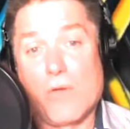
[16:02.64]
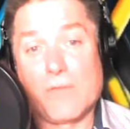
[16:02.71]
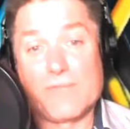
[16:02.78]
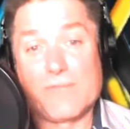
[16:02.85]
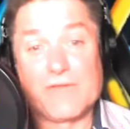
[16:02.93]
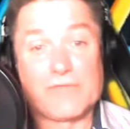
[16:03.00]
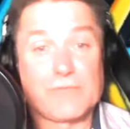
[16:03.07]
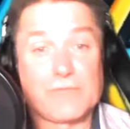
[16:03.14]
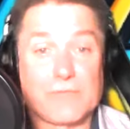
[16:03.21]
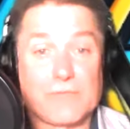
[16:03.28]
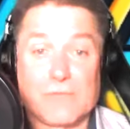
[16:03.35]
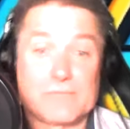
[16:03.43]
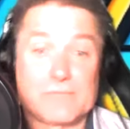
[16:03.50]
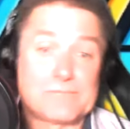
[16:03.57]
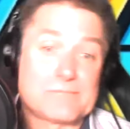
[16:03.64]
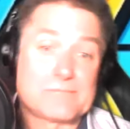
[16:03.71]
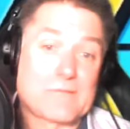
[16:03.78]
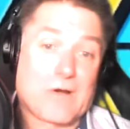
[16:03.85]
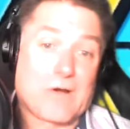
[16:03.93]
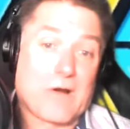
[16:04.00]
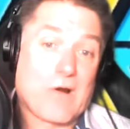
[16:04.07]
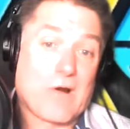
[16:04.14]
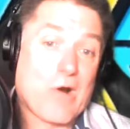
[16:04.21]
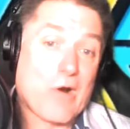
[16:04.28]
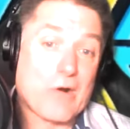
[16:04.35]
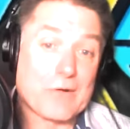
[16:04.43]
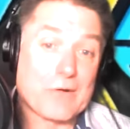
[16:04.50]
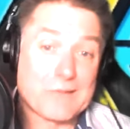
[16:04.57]
of this
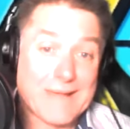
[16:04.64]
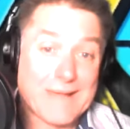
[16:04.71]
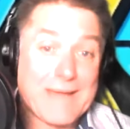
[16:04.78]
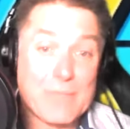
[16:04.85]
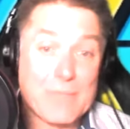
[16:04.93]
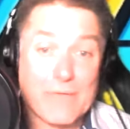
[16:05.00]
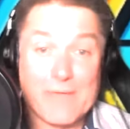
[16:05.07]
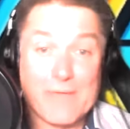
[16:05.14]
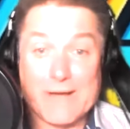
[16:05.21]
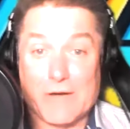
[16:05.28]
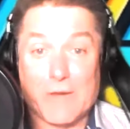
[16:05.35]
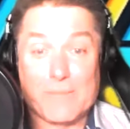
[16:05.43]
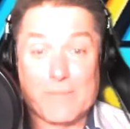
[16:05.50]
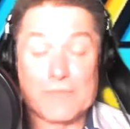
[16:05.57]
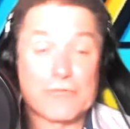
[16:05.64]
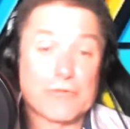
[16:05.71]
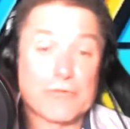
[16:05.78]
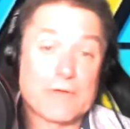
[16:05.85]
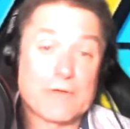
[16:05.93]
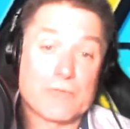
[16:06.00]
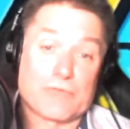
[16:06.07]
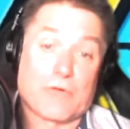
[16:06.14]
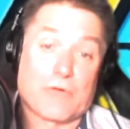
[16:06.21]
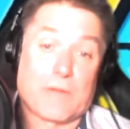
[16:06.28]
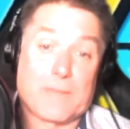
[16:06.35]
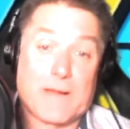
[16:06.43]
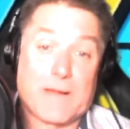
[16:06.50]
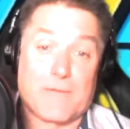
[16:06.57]
hard labor that carpentry was all
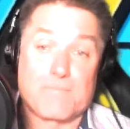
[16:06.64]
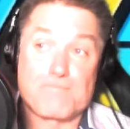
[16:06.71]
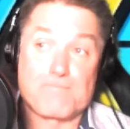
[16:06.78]
about?